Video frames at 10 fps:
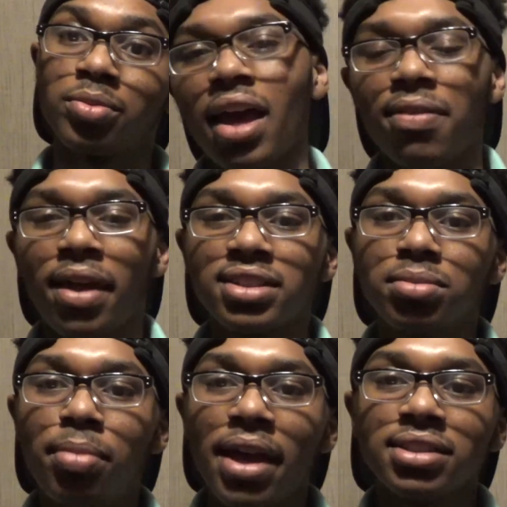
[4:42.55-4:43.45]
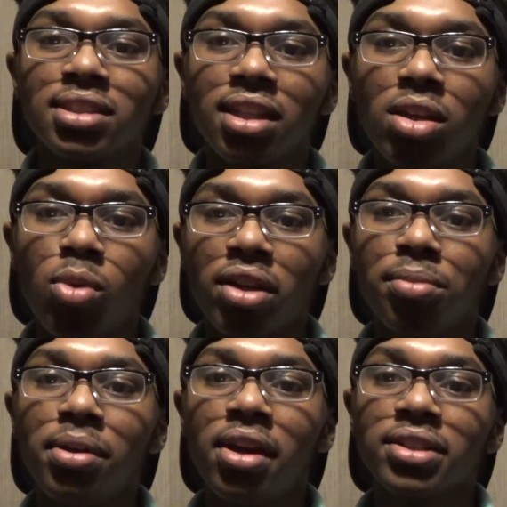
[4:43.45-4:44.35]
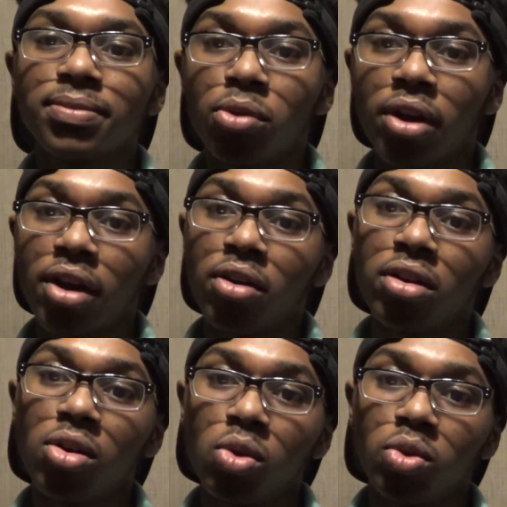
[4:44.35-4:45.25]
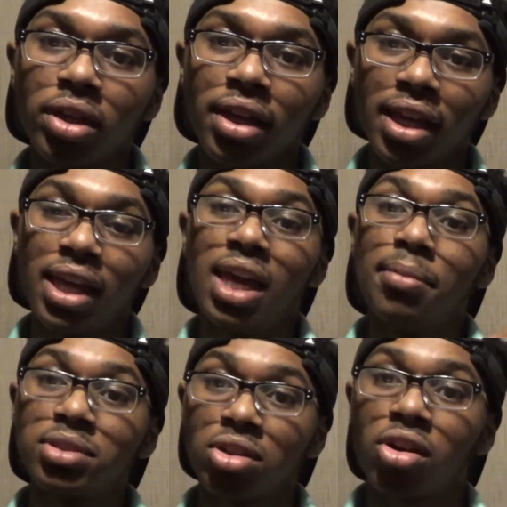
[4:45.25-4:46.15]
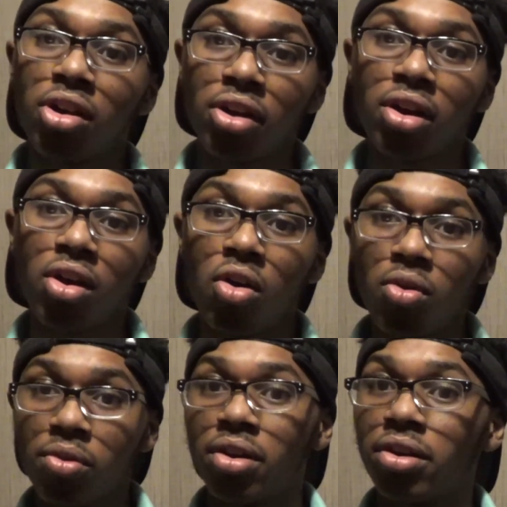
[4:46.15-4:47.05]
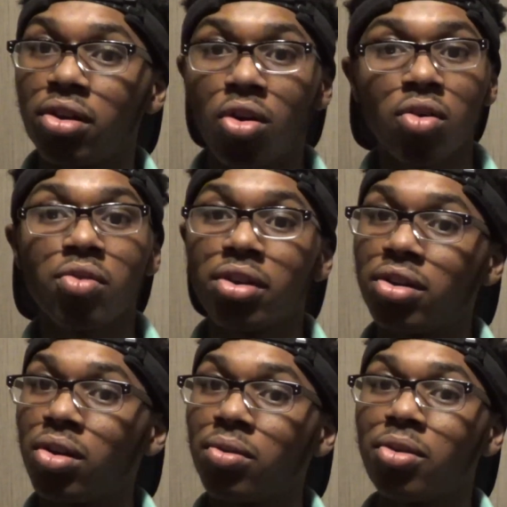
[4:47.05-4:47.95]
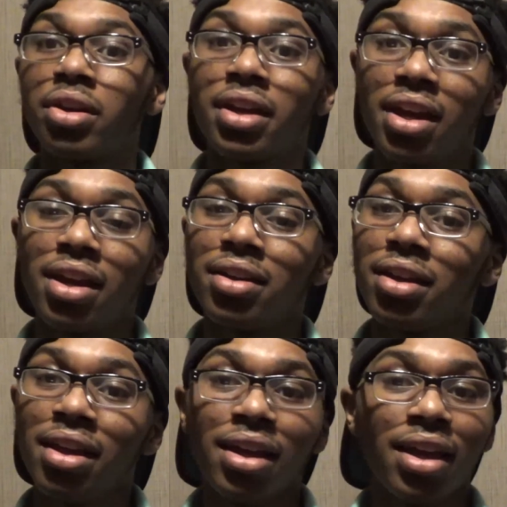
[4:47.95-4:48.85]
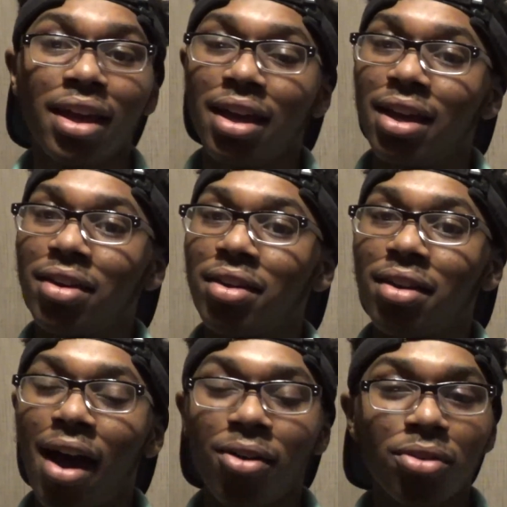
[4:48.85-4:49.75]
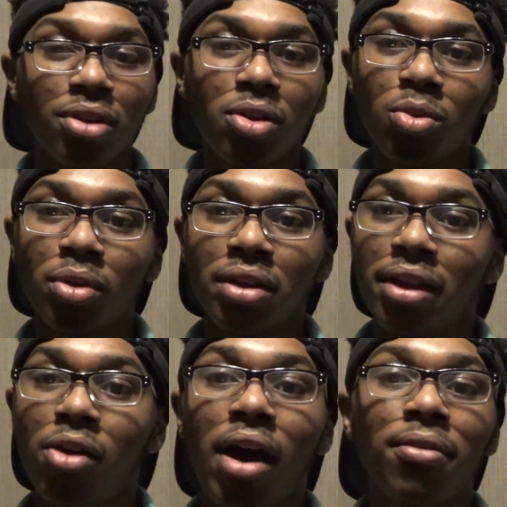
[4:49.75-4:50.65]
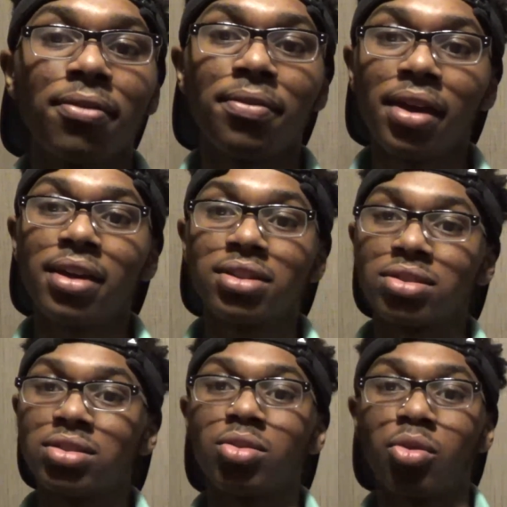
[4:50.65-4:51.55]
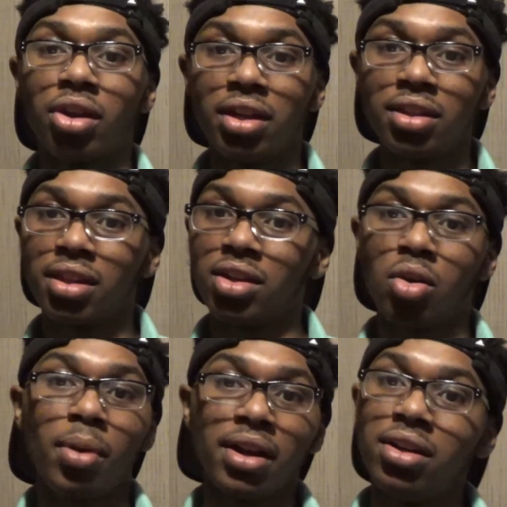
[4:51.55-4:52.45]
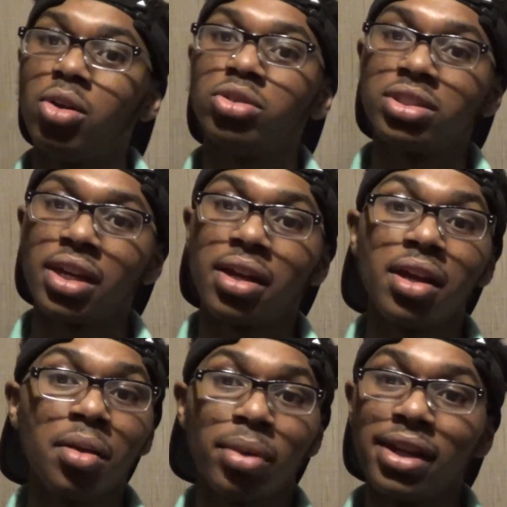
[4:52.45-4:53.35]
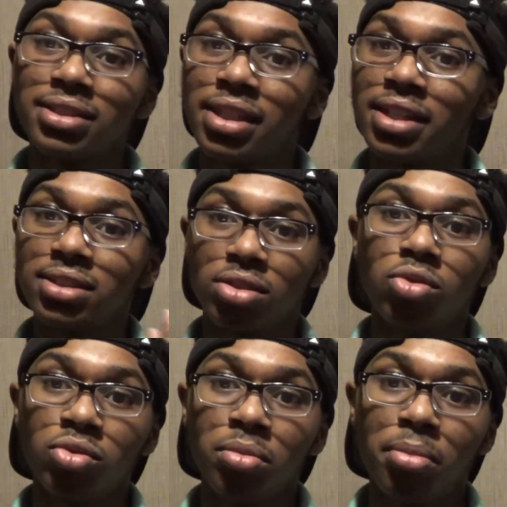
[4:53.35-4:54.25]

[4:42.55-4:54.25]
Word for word: And that's basically why the PS4 error code, it keeps occurring over and over and over again. And I don't know when they'll have a fix or anything, nobody knows yet, but they said soon.